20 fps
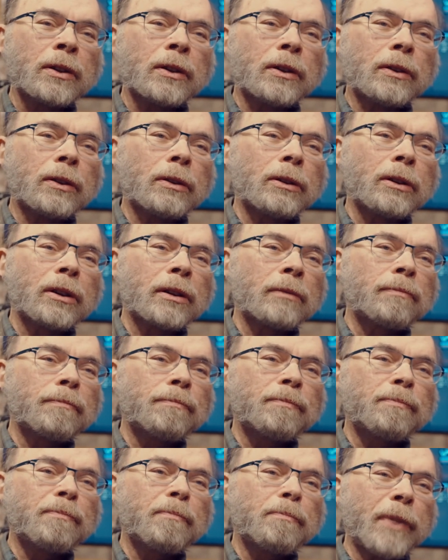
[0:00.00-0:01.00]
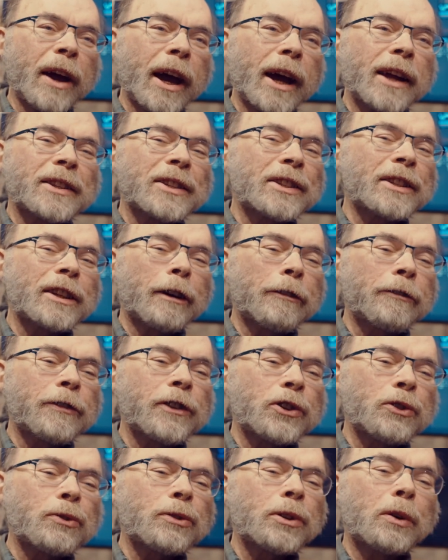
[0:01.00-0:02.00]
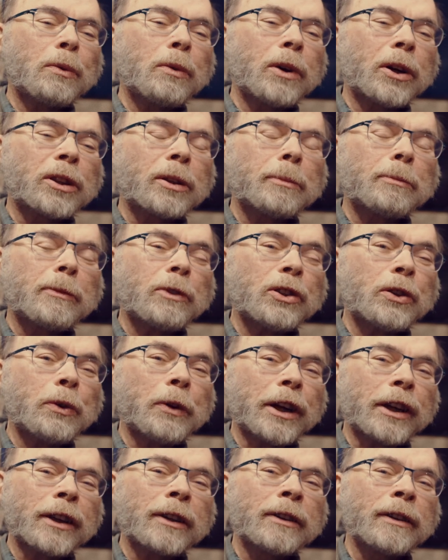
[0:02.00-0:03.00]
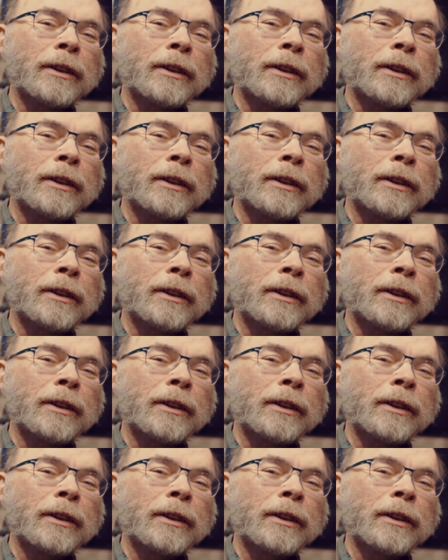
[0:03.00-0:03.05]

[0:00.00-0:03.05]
or bad stuff that you don't want them doing.